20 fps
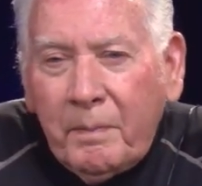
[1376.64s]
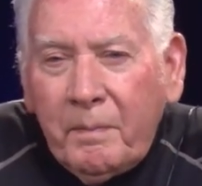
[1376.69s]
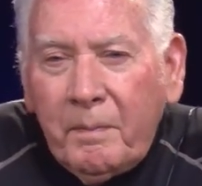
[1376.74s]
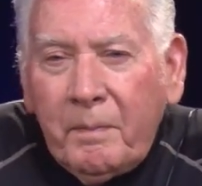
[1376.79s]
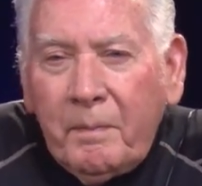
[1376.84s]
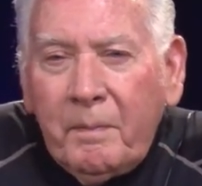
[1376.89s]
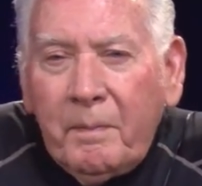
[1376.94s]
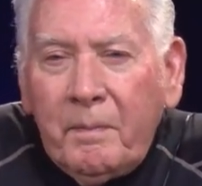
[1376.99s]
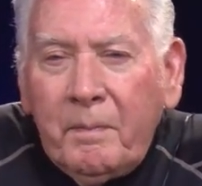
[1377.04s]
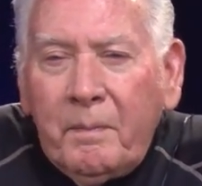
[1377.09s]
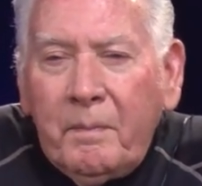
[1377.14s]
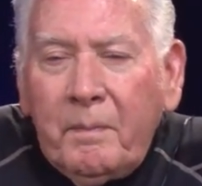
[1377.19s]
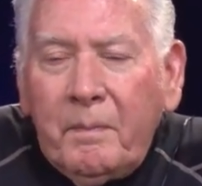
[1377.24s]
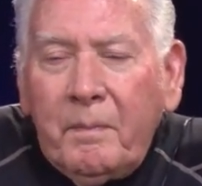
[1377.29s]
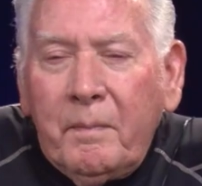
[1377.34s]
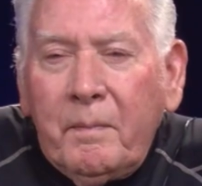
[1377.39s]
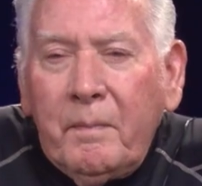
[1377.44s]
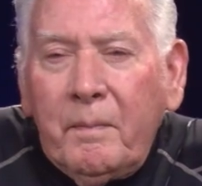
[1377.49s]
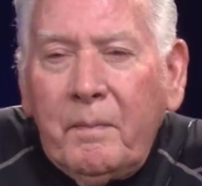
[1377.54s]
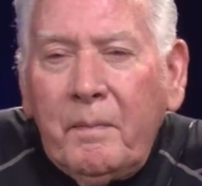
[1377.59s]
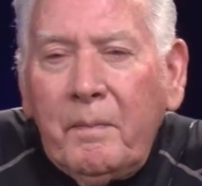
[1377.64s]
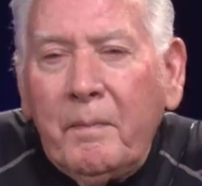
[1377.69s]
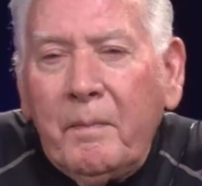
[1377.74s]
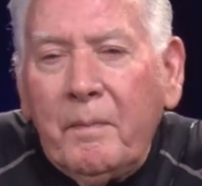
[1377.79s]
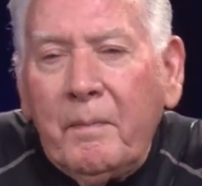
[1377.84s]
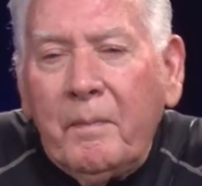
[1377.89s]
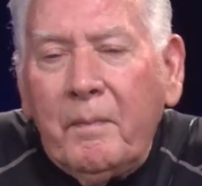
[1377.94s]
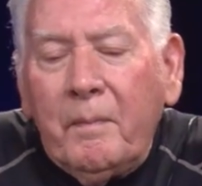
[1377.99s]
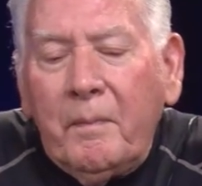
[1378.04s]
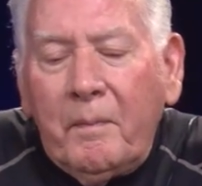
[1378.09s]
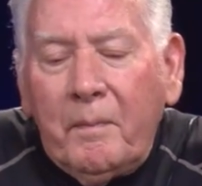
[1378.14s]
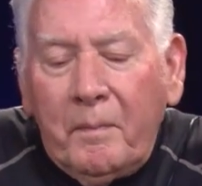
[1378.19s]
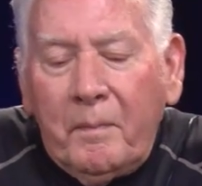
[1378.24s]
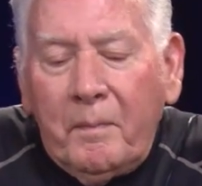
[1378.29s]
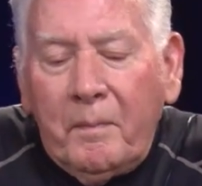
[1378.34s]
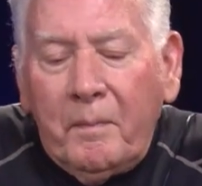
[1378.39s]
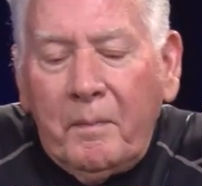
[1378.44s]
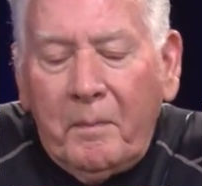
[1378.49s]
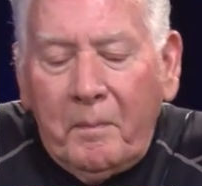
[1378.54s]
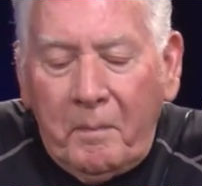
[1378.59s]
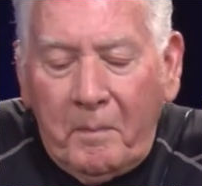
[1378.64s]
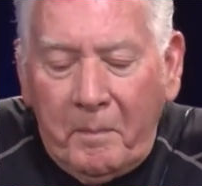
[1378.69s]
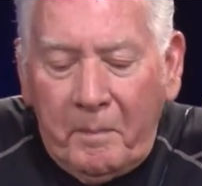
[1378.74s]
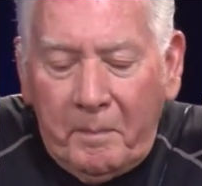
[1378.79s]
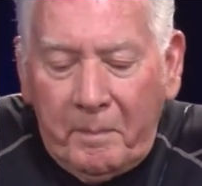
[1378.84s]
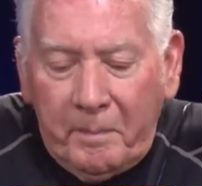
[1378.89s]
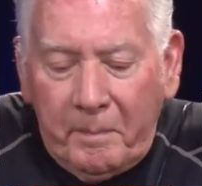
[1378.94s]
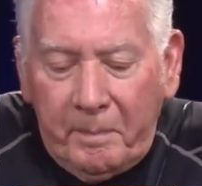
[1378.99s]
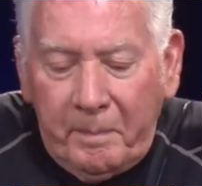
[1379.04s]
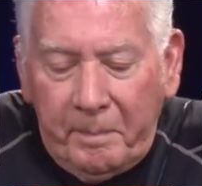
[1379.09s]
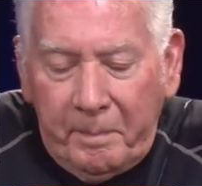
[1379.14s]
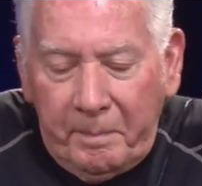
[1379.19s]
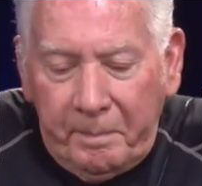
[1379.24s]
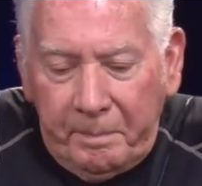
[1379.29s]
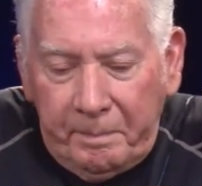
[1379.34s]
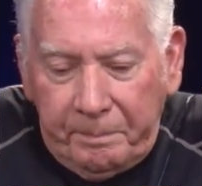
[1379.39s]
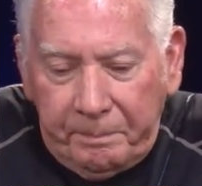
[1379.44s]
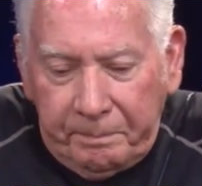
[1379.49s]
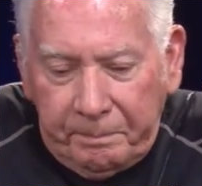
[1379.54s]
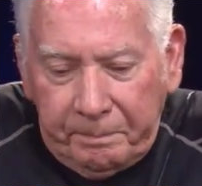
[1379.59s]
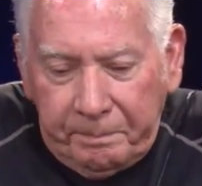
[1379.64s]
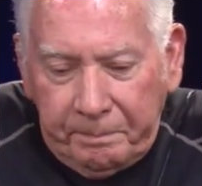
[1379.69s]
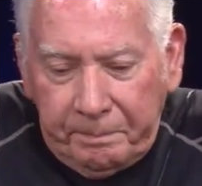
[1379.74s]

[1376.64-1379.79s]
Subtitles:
(silence)